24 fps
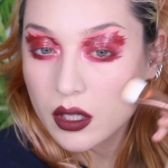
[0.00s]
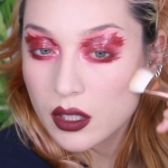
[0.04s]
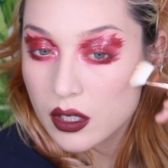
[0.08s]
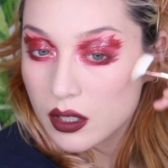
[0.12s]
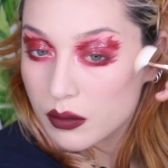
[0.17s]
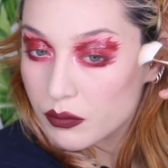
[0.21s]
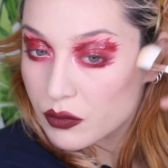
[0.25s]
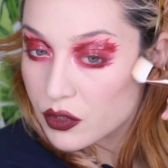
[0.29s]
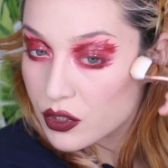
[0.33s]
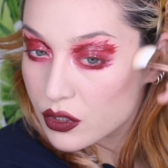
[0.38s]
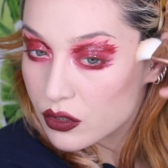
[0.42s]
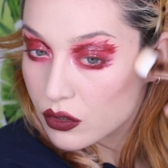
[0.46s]
And
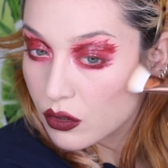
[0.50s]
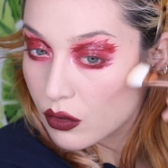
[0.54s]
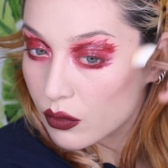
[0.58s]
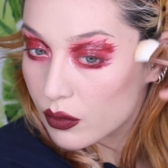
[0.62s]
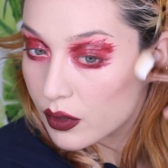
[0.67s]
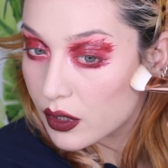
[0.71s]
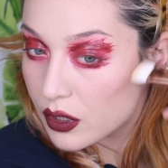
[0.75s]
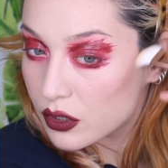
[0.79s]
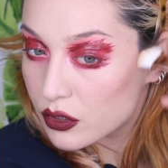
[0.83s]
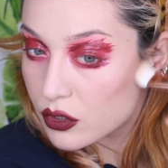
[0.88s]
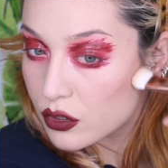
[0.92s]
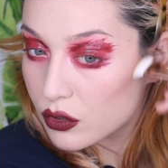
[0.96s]
I'm just
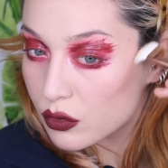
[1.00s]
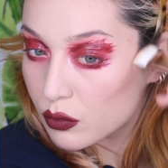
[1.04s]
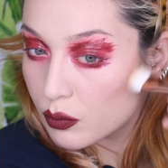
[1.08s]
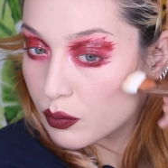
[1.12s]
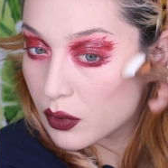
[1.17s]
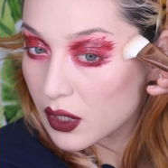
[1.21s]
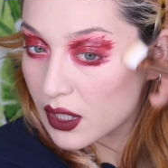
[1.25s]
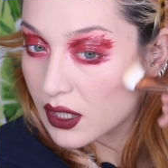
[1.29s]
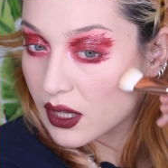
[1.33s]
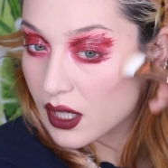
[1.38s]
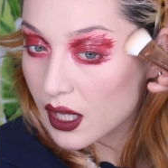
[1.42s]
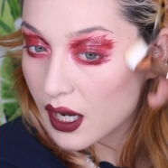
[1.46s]
going to
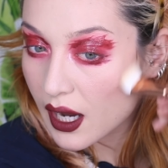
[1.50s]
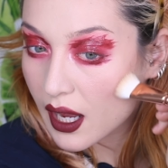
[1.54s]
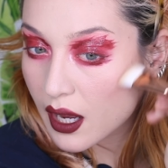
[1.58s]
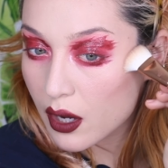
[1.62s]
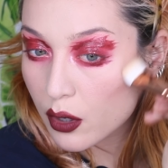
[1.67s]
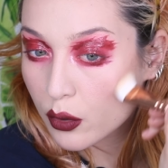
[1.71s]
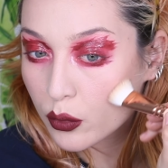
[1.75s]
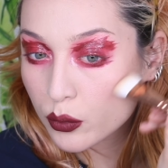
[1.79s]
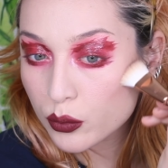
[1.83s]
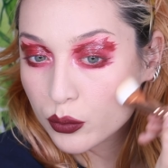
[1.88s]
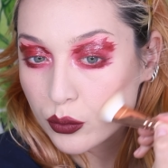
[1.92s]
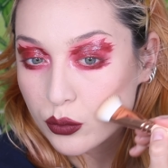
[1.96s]
blend that
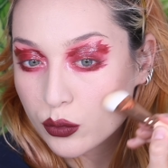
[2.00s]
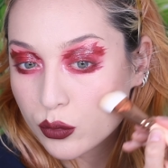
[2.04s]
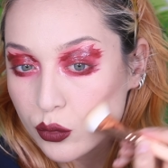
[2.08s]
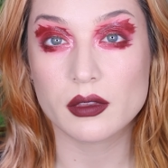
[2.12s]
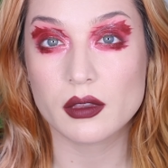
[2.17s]
out.